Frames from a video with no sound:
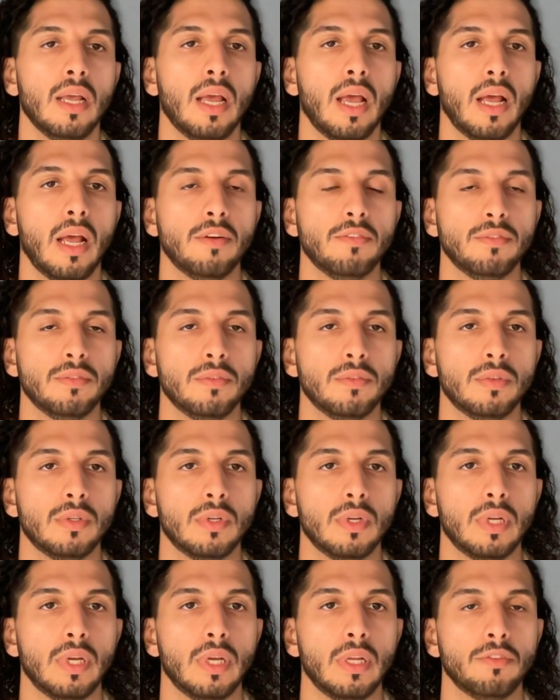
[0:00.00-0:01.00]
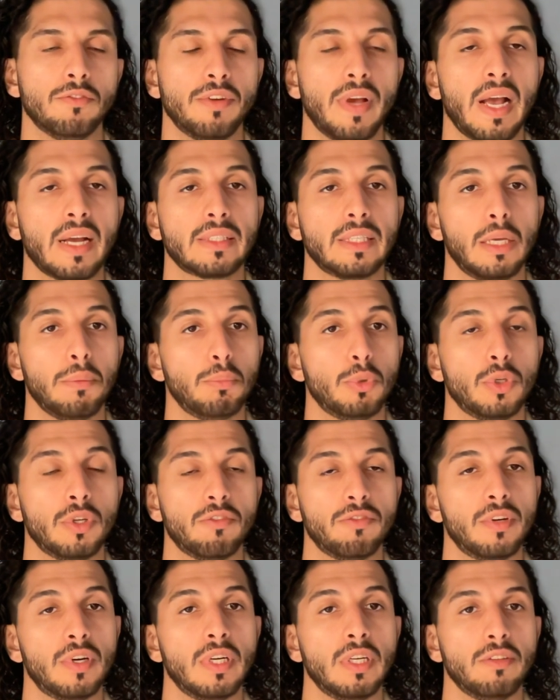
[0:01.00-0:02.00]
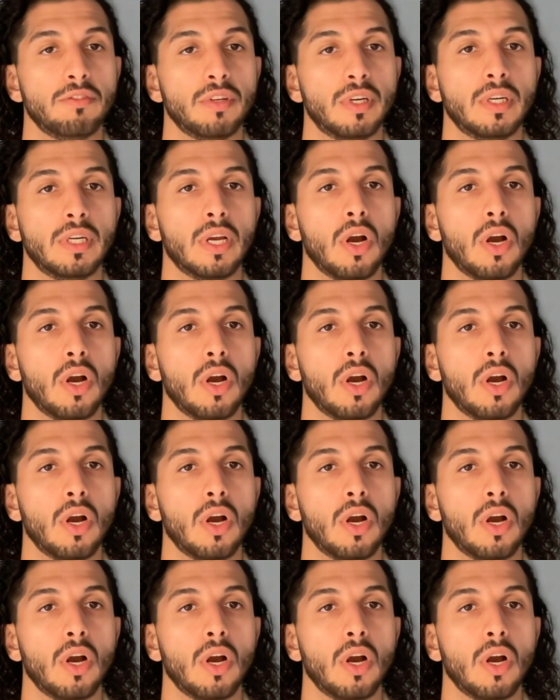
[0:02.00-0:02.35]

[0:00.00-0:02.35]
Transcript: and in fact they put a very